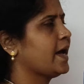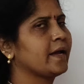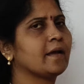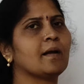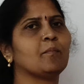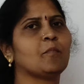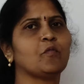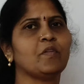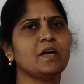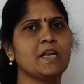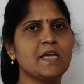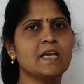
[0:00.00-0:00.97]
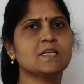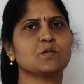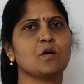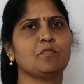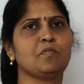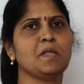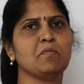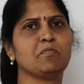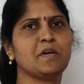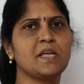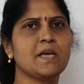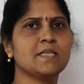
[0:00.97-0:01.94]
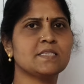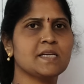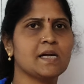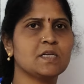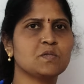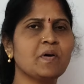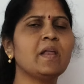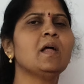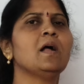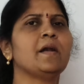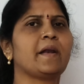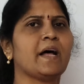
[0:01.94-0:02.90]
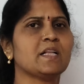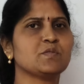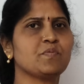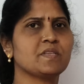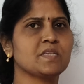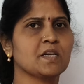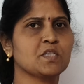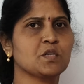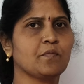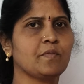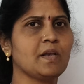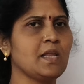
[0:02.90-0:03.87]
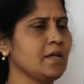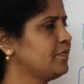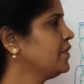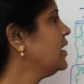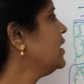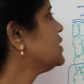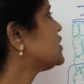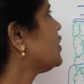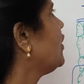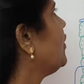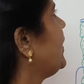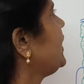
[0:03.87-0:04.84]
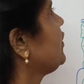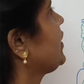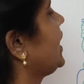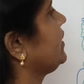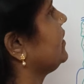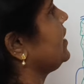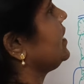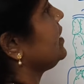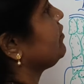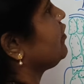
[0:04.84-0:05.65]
diagram of the TS of leaf. TS stands for transfer section of the leaf. So when you cut the leaf